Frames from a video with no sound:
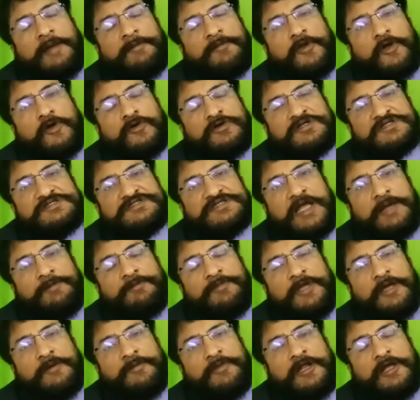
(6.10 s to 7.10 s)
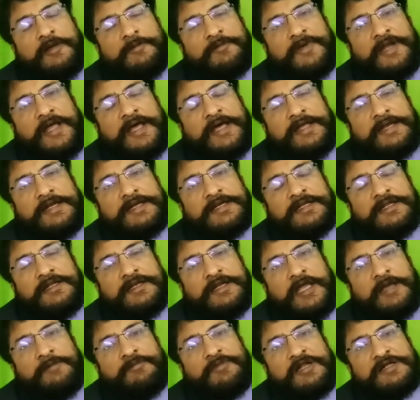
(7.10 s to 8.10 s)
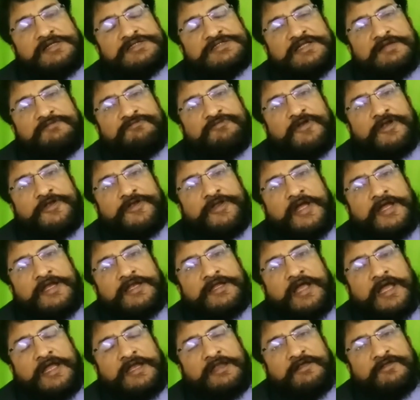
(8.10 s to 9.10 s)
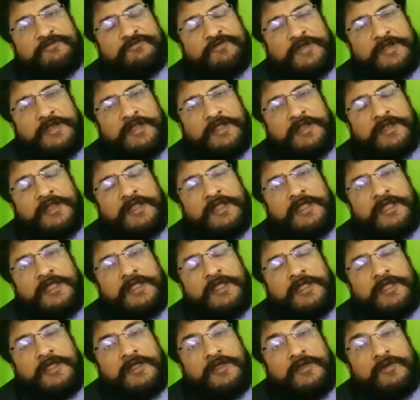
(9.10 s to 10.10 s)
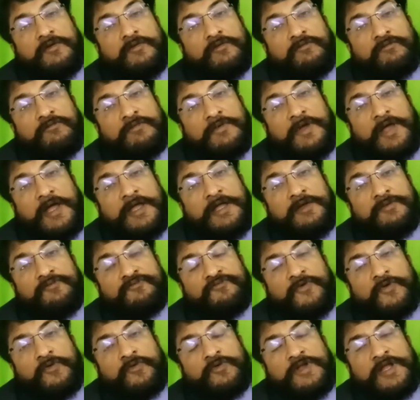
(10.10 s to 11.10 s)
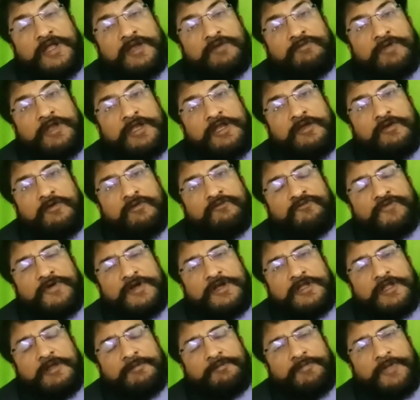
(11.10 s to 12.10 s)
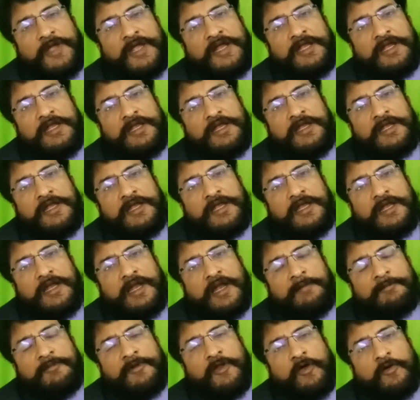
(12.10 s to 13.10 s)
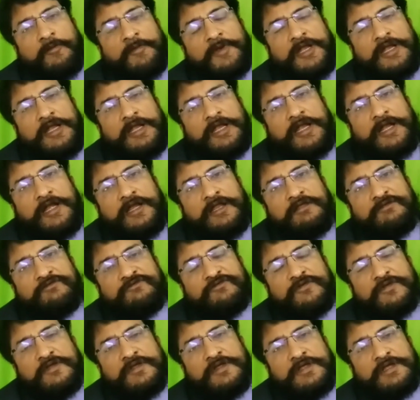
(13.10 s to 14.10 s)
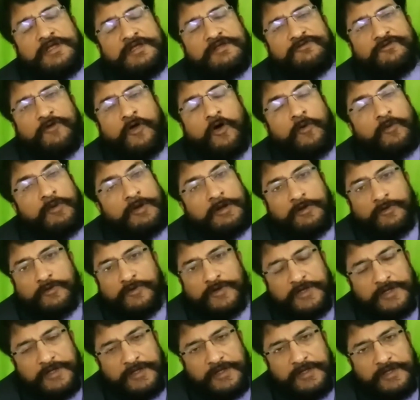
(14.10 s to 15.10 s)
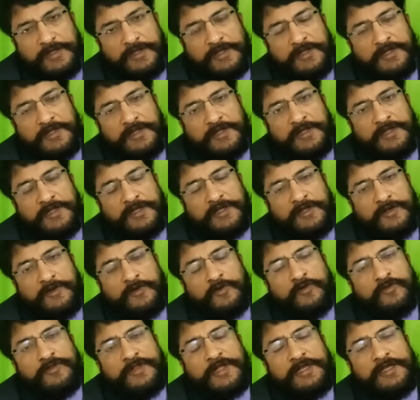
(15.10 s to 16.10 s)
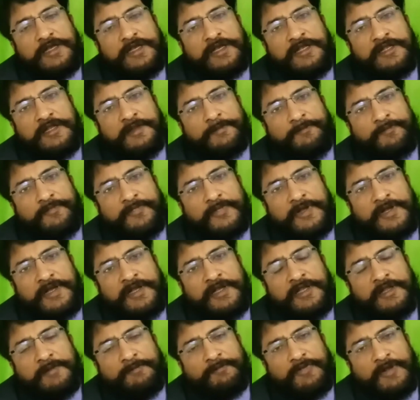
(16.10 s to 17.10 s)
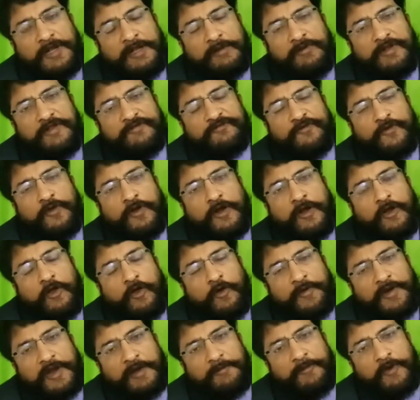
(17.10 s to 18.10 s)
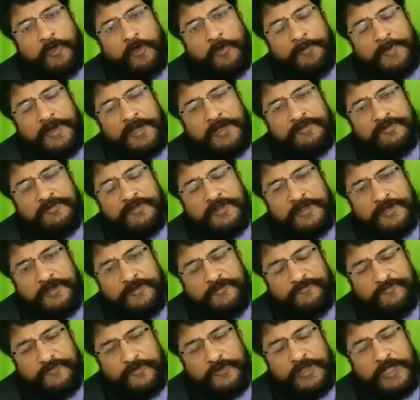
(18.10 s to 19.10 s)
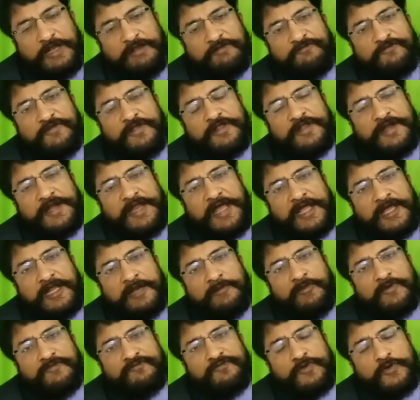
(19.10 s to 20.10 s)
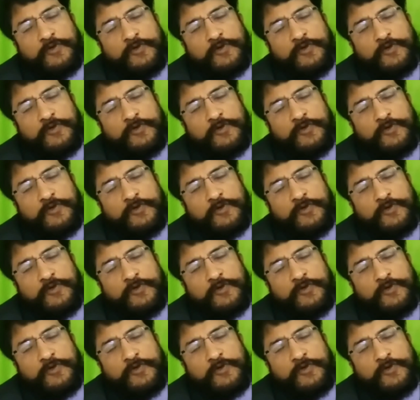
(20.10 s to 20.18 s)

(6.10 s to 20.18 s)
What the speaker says: I'm Dr. Sam B. Abraham, Director, Abraham's Infertility and Gynec Center. I have found that very often the pain in abdomen in ladies is overlooked. You know that in the pelvis or lower abdomen there is, you can see the diagram of